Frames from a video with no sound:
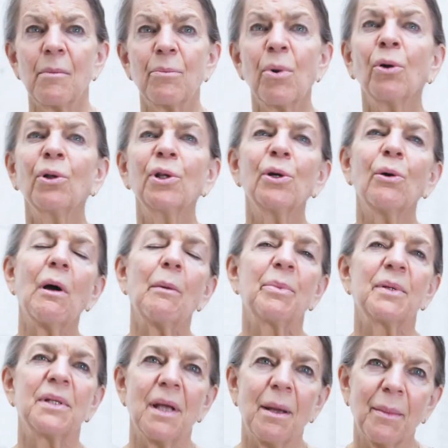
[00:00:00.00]
polio
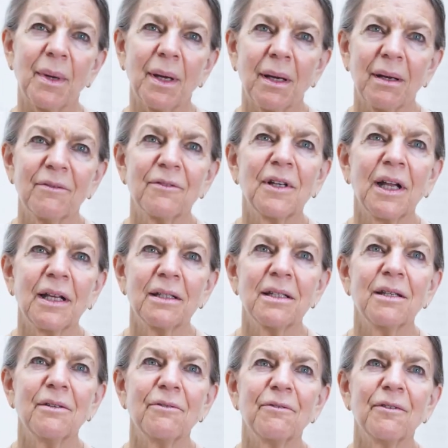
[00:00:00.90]
epidemic of
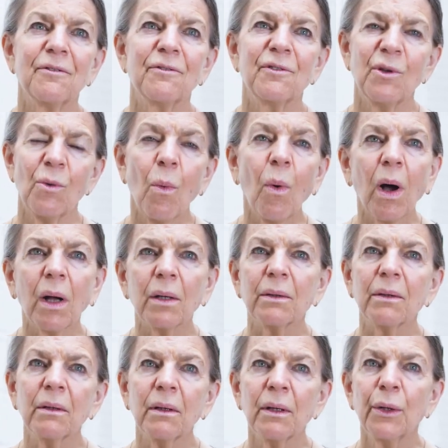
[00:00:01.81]

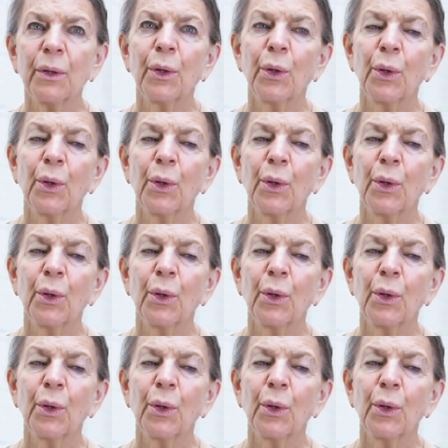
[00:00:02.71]
1951,